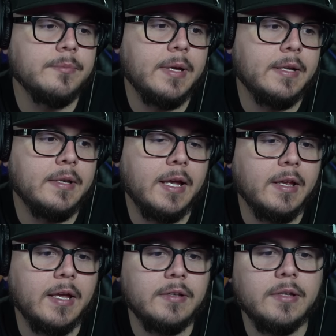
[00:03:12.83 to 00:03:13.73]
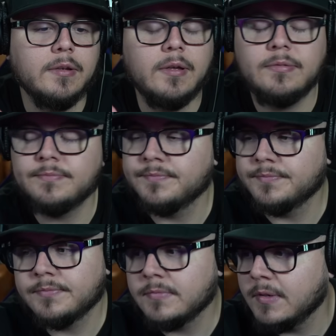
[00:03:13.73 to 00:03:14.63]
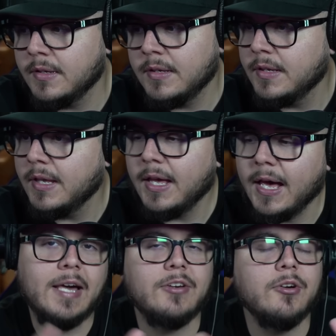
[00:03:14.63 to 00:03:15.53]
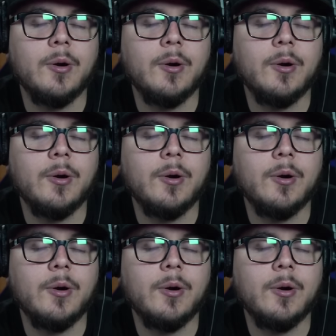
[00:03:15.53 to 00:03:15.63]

And I don't know,